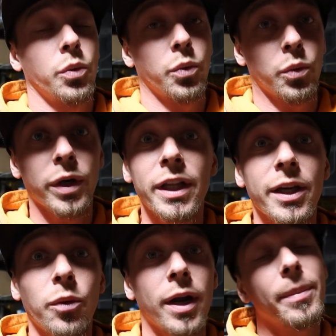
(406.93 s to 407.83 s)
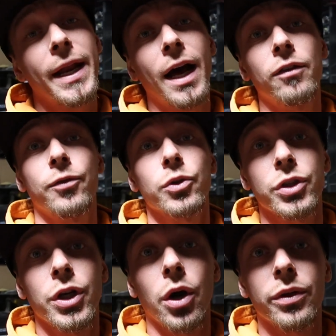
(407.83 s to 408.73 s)
Really would have been helpful
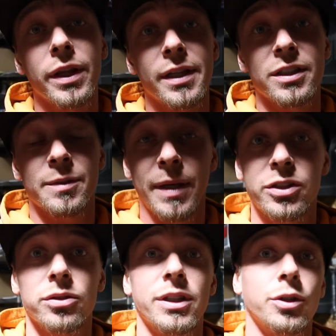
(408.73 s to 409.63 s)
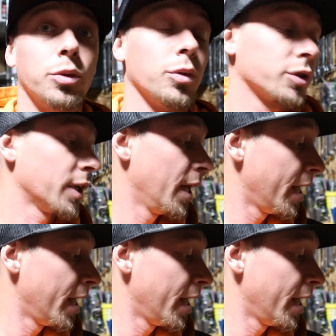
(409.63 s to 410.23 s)
to know that there's specialty tools.